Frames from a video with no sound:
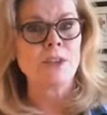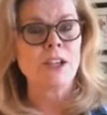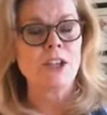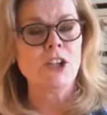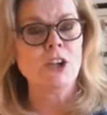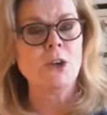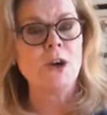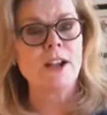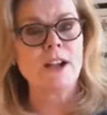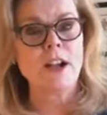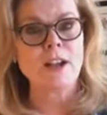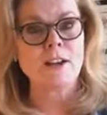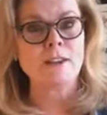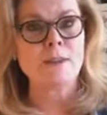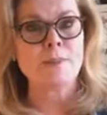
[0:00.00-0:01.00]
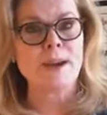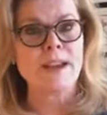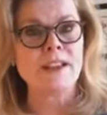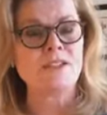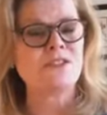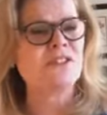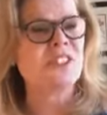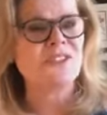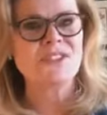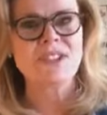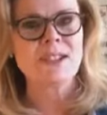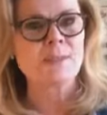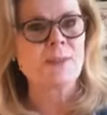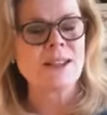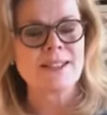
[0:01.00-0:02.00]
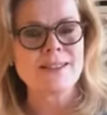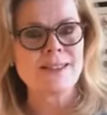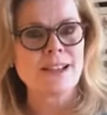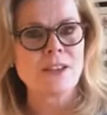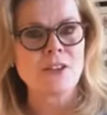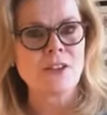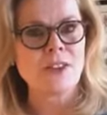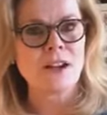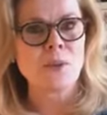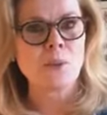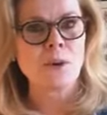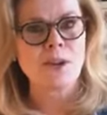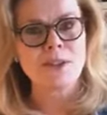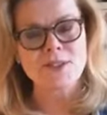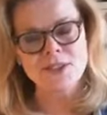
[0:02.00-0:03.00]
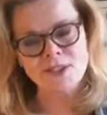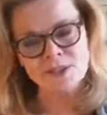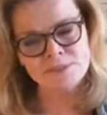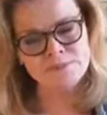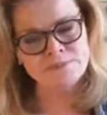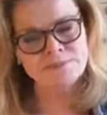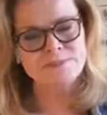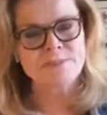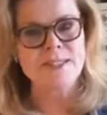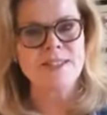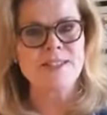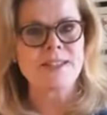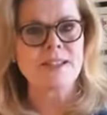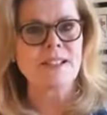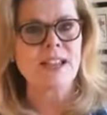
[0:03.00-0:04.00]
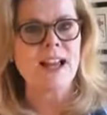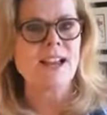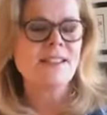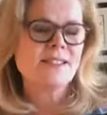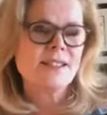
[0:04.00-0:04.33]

You know, I got on the bike 15 minutes later than I wanted to, missed the class.